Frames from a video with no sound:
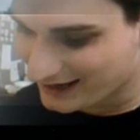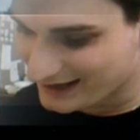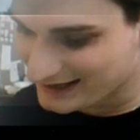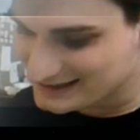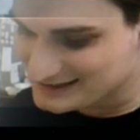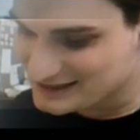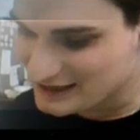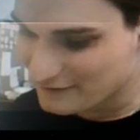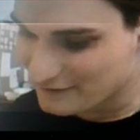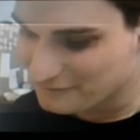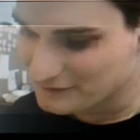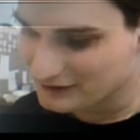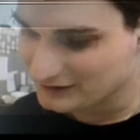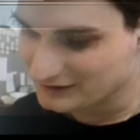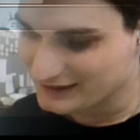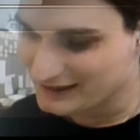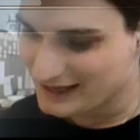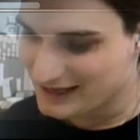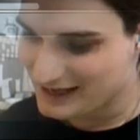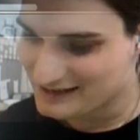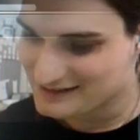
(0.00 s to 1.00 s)

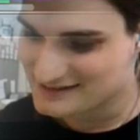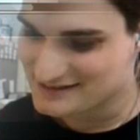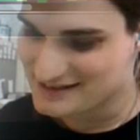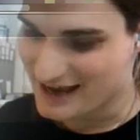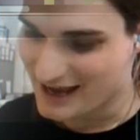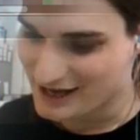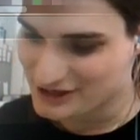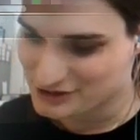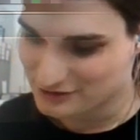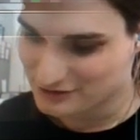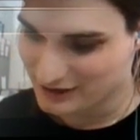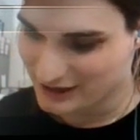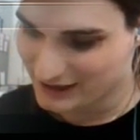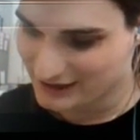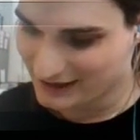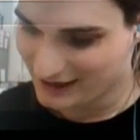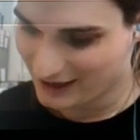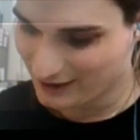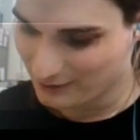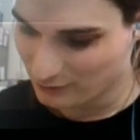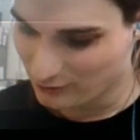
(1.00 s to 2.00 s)
definitely exaggerate
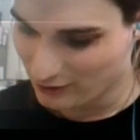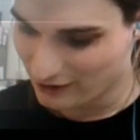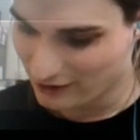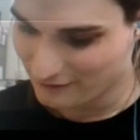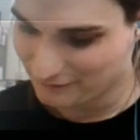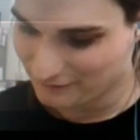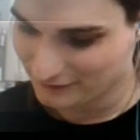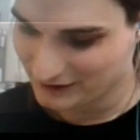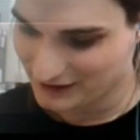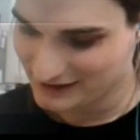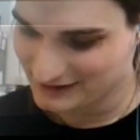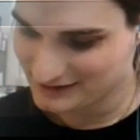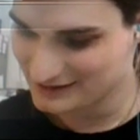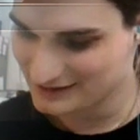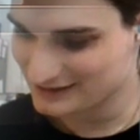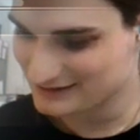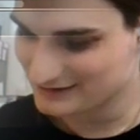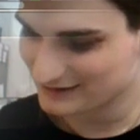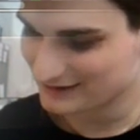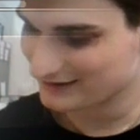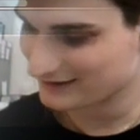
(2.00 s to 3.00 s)
how awful I
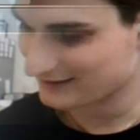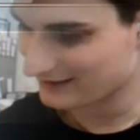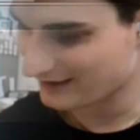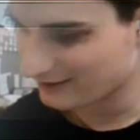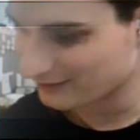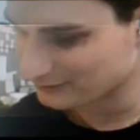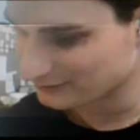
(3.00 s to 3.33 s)
think how